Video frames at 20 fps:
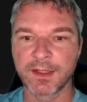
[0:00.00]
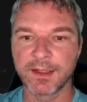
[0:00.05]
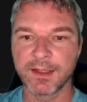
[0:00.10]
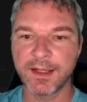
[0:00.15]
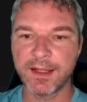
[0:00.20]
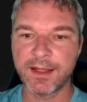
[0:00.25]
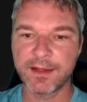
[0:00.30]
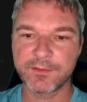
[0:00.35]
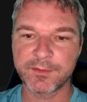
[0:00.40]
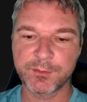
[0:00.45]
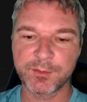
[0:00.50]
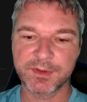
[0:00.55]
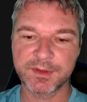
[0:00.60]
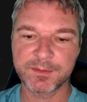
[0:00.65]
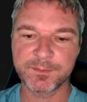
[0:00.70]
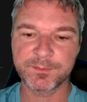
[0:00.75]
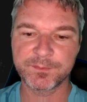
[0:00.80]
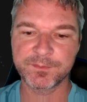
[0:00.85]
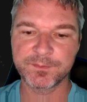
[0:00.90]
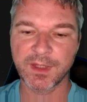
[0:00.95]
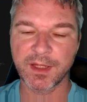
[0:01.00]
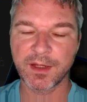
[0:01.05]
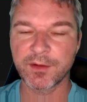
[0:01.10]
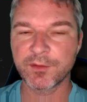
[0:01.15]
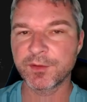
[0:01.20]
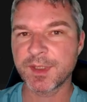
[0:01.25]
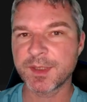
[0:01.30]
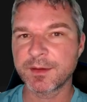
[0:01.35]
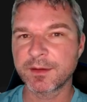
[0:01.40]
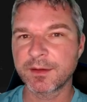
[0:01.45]
Hey everyone!
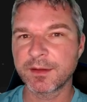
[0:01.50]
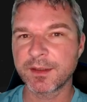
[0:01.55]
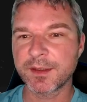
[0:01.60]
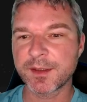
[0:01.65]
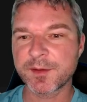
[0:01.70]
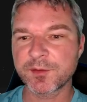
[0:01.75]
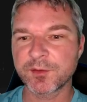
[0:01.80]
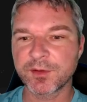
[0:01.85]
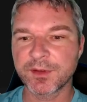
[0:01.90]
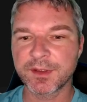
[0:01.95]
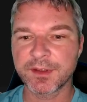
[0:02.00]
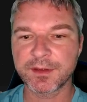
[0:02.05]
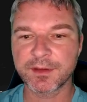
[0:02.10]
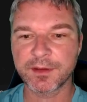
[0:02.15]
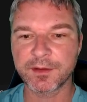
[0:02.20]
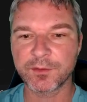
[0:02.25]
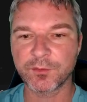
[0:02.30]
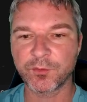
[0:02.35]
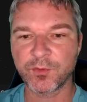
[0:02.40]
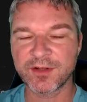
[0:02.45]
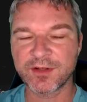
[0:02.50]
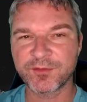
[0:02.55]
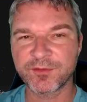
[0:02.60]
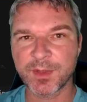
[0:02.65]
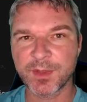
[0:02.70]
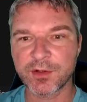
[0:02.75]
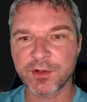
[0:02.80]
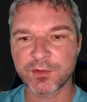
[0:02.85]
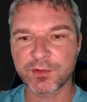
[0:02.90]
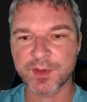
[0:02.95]
Recently a student in one of
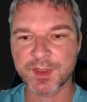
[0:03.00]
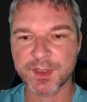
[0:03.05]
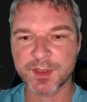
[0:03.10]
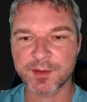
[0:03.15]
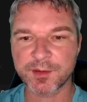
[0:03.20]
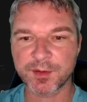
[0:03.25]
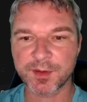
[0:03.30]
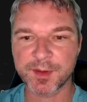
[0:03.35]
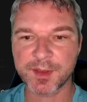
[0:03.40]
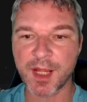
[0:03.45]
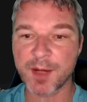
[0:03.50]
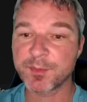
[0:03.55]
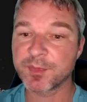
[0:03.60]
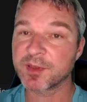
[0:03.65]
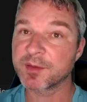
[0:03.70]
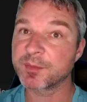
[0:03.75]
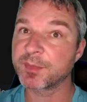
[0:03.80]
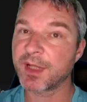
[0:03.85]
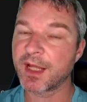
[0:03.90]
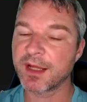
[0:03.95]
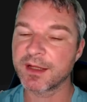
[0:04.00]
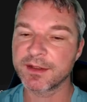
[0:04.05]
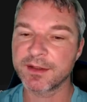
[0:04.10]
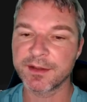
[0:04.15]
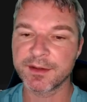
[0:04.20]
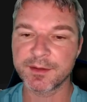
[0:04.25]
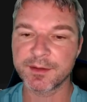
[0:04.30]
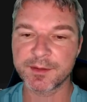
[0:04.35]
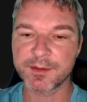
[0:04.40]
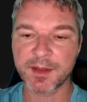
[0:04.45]
my courses on Cypress
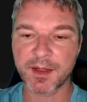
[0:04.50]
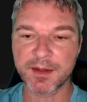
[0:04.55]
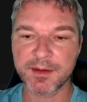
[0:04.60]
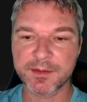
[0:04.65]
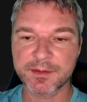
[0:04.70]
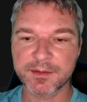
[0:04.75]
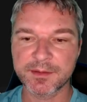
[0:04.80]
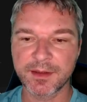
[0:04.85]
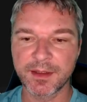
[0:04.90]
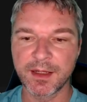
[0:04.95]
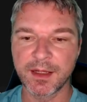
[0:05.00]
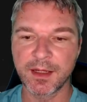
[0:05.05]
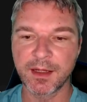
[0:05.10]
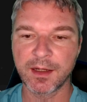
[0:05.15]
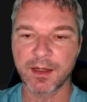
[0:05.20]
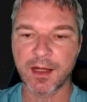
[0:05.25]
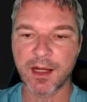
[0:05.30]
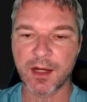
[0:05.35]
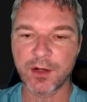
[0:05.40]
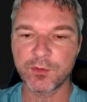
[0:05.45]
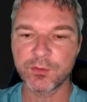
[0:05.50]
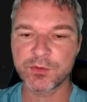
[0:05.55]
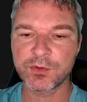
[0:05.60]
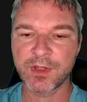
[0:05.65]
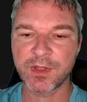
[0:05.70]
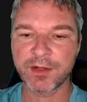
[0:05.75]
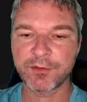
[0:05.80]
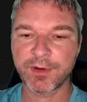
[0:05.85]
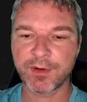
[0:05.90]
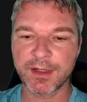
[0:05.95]
plugins asked how would
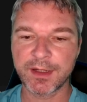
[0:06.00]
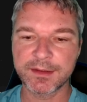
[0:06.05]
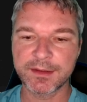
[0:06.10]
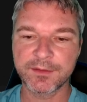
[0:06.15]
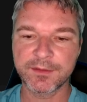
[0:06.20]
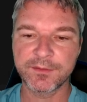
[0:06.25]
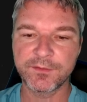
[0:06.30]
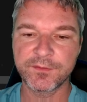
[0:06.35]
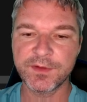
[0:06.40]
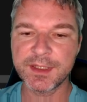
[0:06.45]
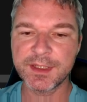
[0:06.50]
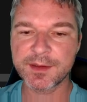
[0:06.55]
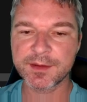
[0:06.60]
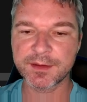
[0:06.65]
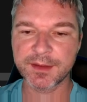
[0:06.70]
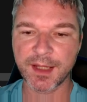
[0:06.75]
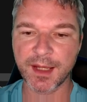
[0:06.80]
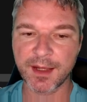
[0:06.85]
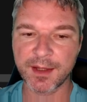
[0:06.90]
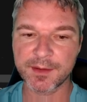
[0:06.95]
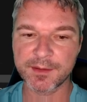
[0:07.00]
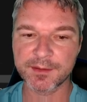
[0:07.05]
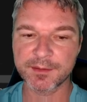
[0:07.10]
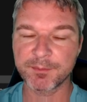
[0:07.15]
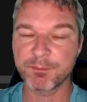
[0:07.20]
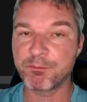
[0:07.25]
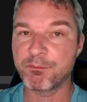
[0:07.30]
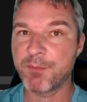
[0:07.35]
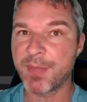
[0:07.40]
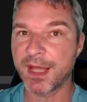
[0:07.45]
I write this test
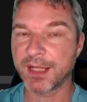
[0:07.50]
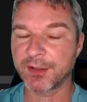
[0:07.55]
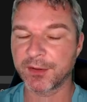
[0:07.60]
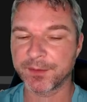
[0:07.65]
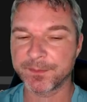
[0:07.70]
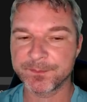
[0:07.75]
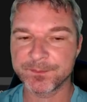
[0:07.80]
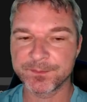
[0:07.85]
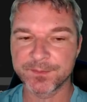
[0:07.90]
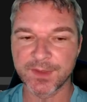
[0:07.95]
better.